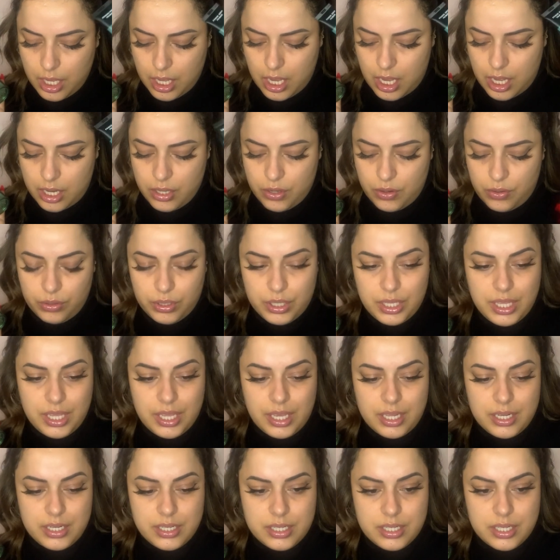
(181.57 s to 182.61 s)
and you only
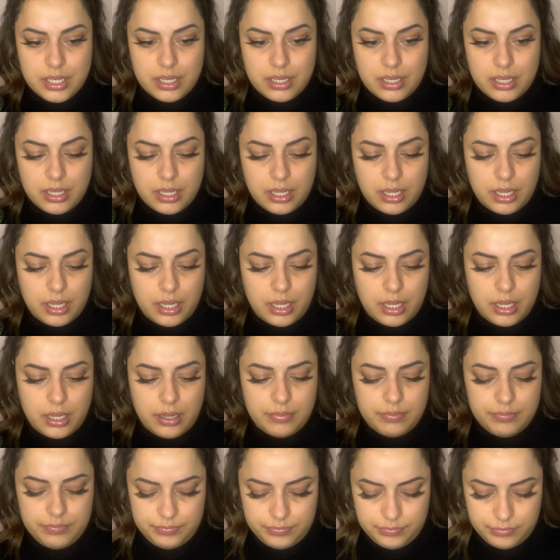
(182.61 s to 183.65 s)
get,
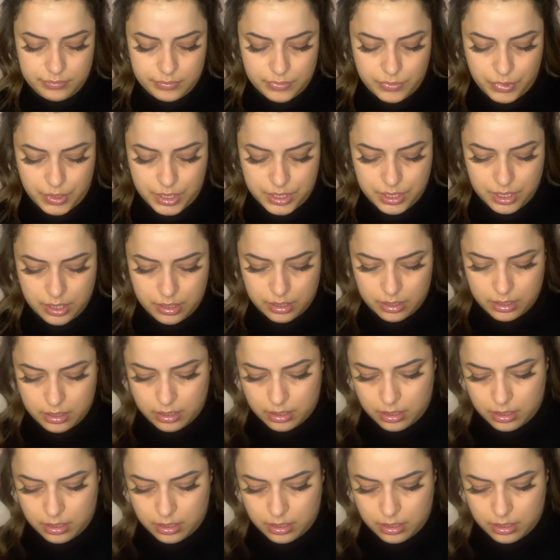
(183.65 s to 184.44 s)
what is it?